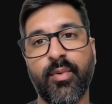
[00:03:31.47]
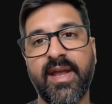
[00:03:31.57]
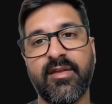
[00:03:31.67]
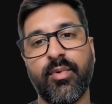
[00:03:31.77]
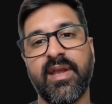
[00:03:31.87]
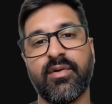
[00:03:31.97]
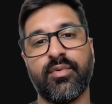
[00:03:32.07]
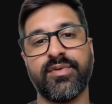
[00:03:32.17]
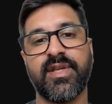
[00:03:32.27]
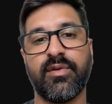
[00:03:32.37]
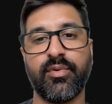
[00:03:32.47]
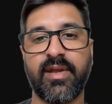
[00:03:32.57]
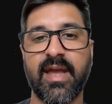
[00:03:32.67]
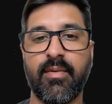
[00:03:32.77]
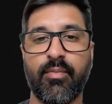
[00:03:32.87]
way that we can also look
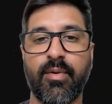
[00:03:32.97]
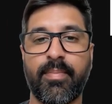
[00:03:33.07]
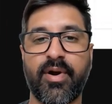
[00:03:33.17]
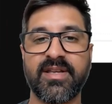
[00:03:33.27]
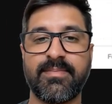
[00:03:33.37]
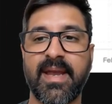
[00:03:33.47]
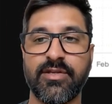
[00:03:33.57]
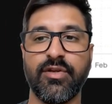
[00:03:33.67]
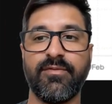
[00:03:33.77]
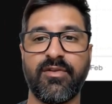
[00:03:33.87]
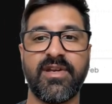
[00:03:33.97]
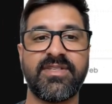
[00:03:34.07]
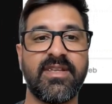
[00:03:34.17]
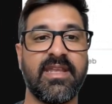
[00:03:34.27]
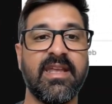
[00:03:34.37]
at what price may do for the
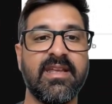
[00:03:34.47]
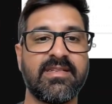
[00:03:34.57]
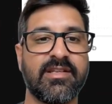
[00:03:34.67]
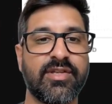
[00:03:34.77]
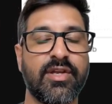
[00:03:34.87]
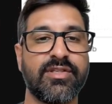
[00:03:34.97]
rest of the year is to turn